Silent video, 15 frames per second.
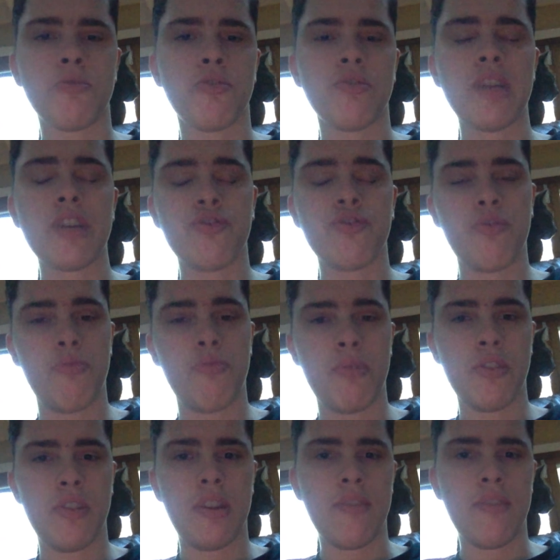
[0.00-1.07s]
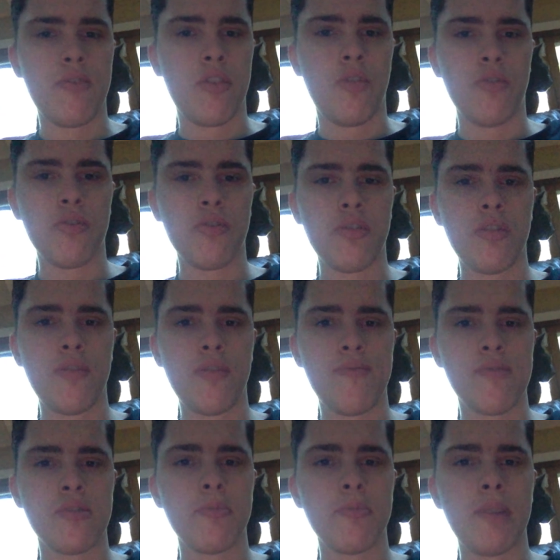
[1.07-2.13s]
It's actually really difficult for
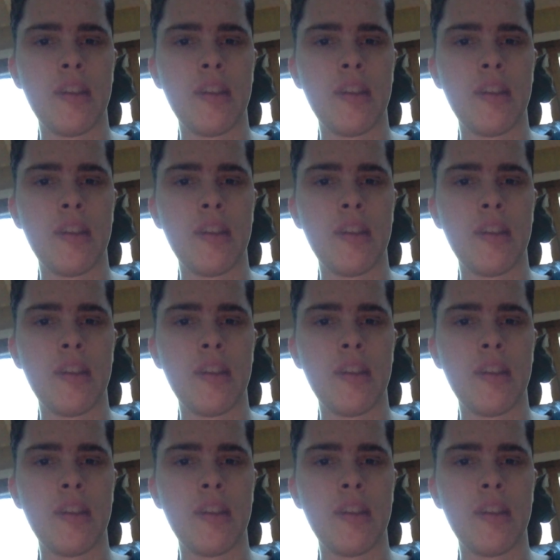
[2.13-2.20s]
someone